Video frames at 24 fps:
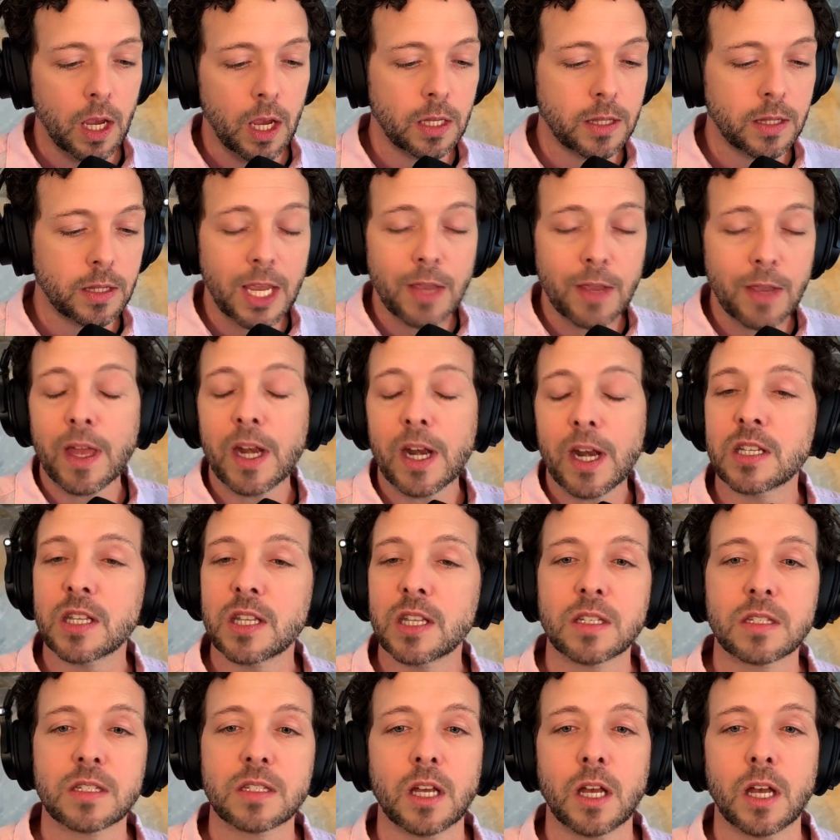Take advantage of
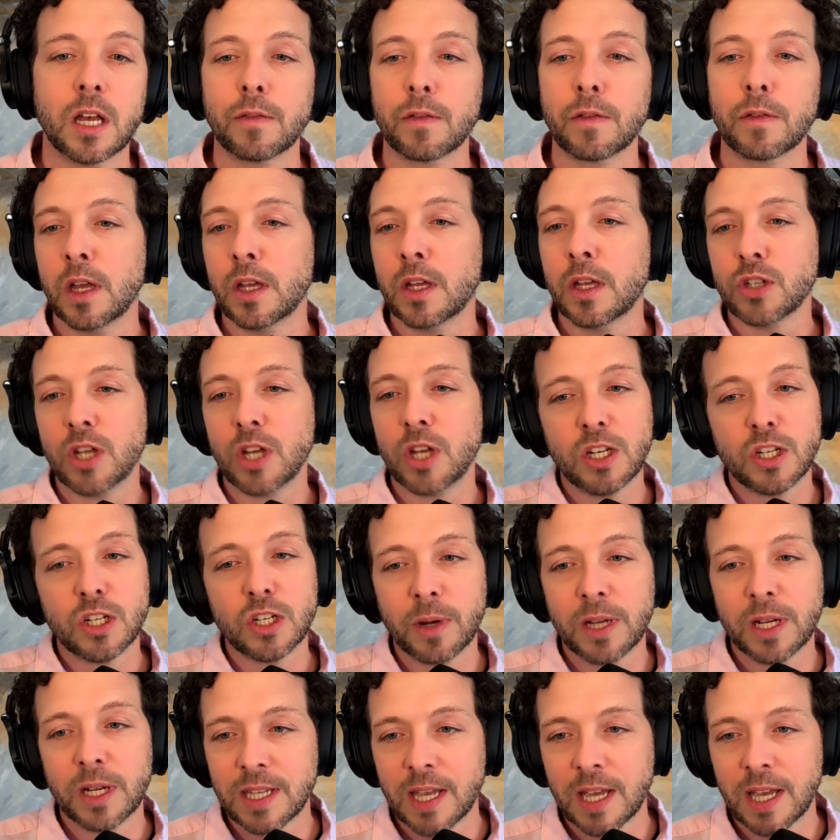that stuff. Change
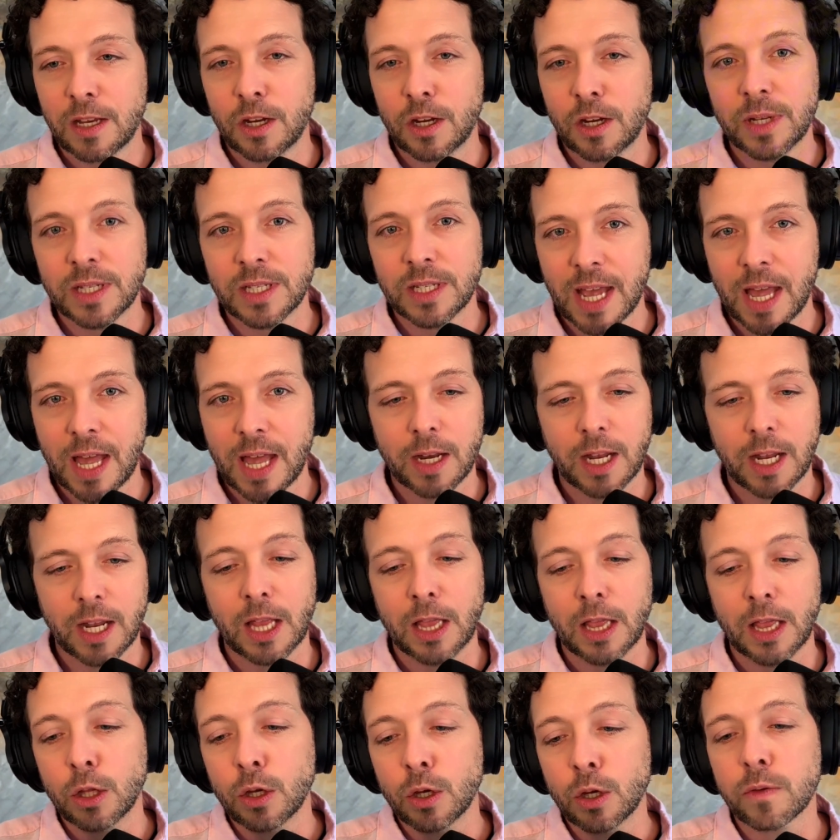your mentality
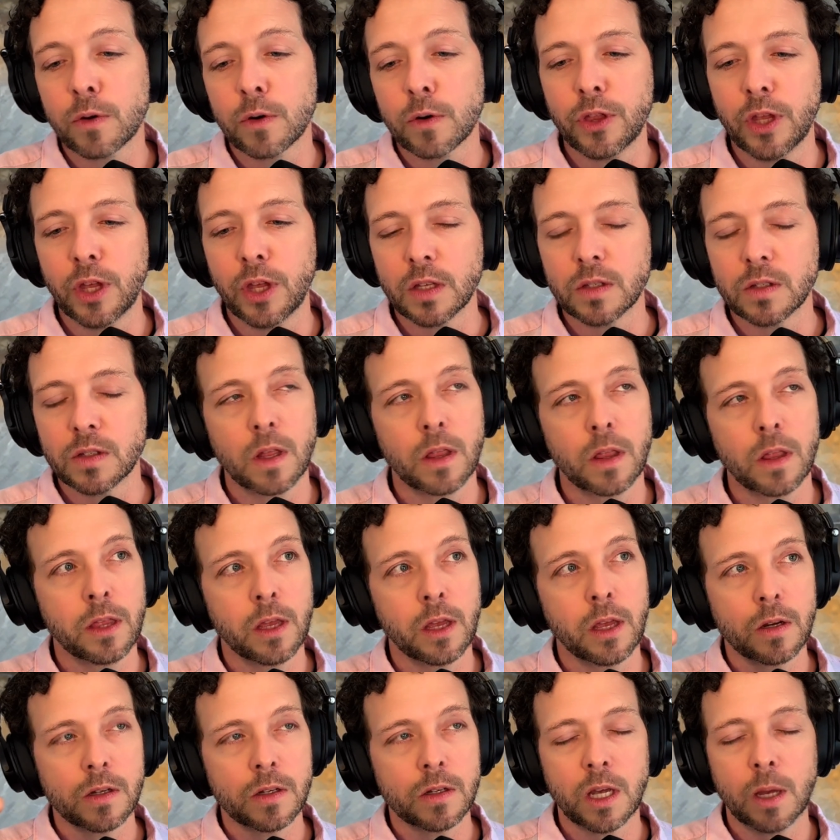and look for things.
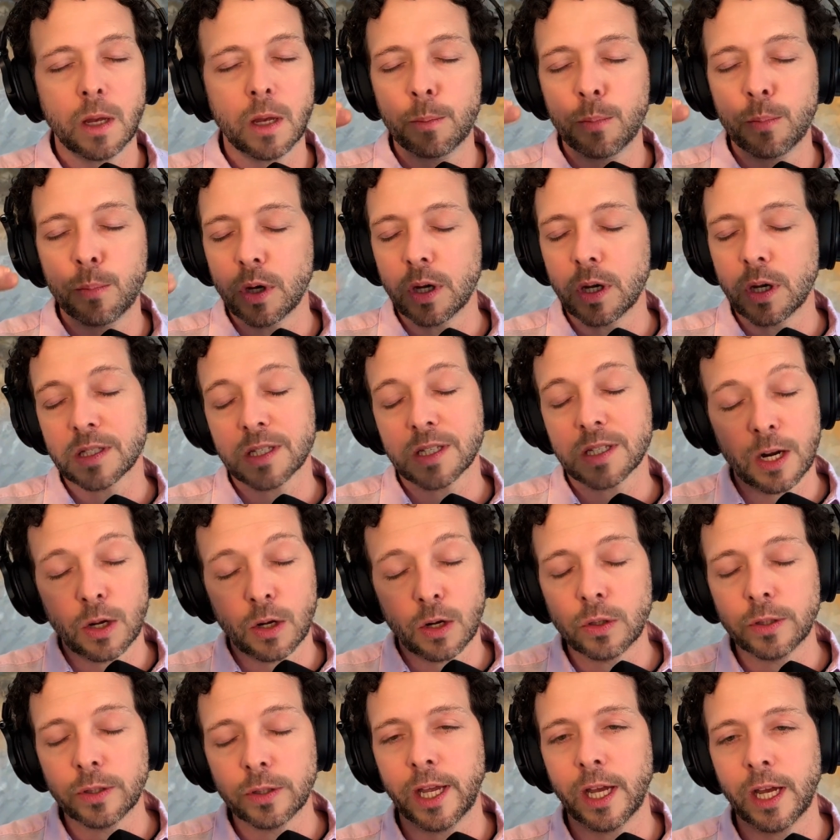There's a book, it's kind of
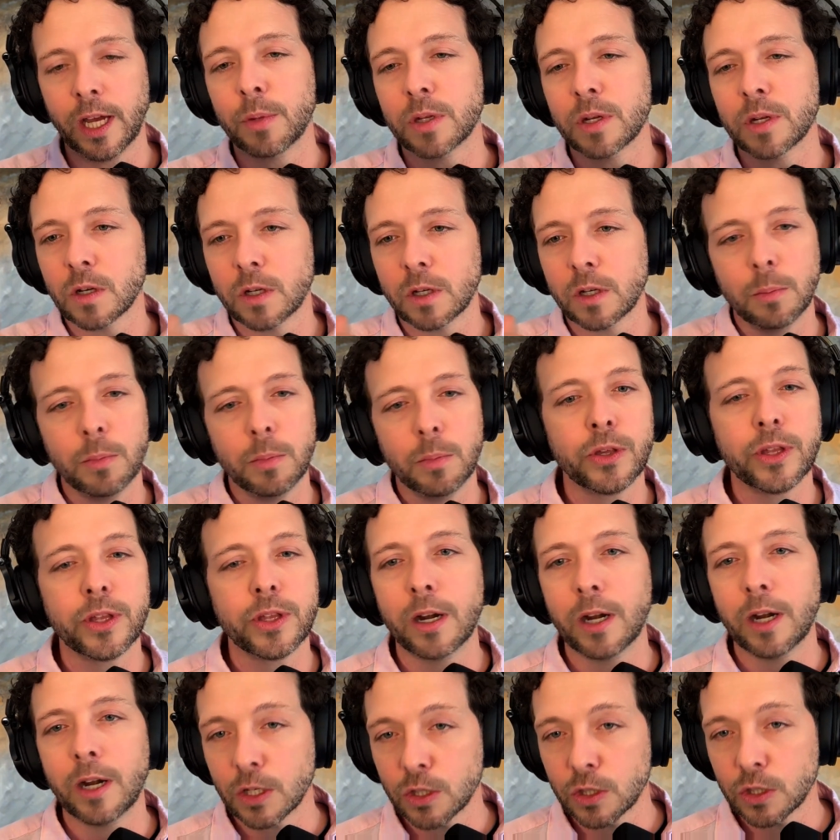old now, but it's called The Millionaire
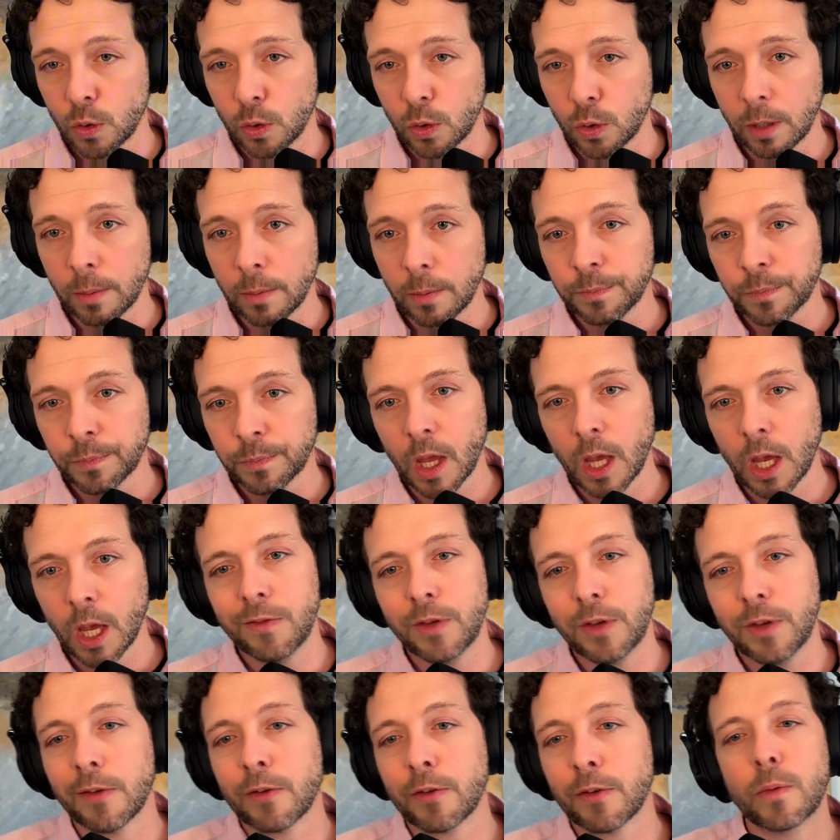Next Door. If
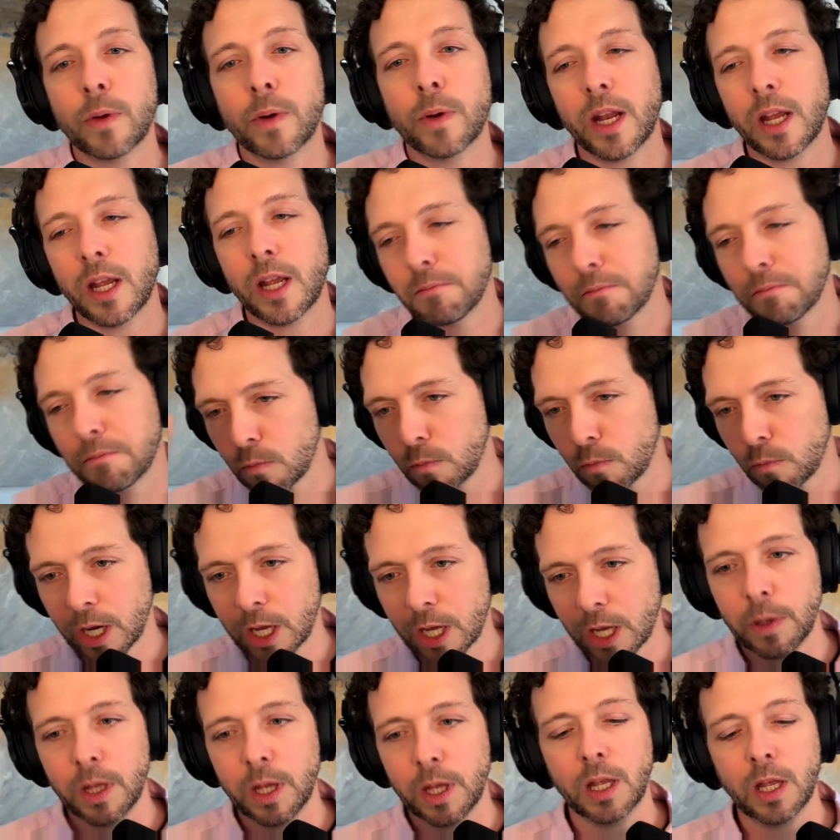you haven't read it,
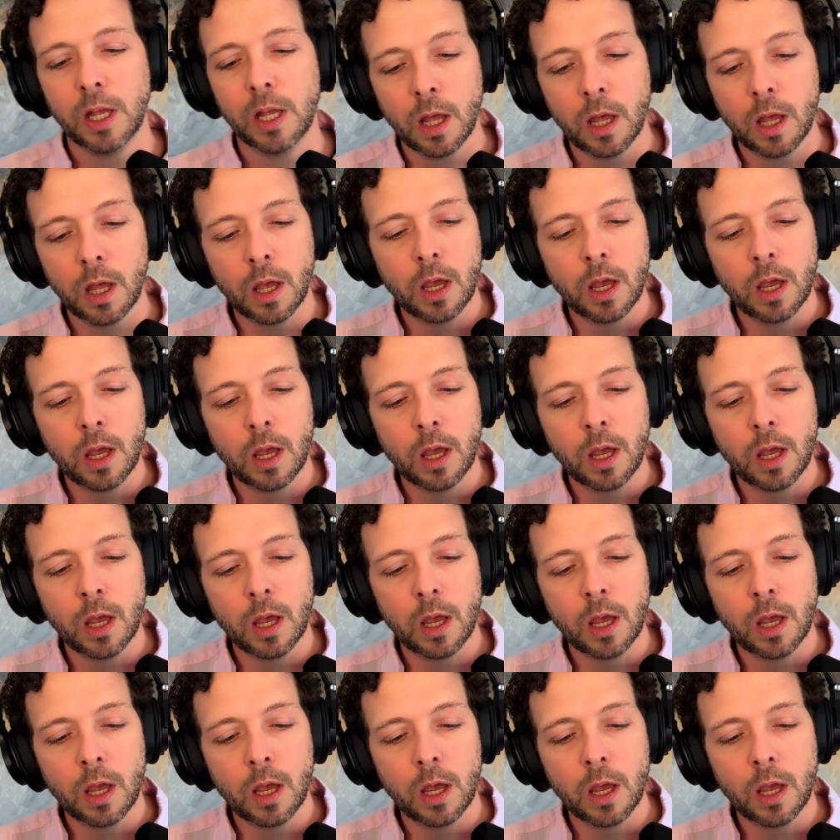recommend it.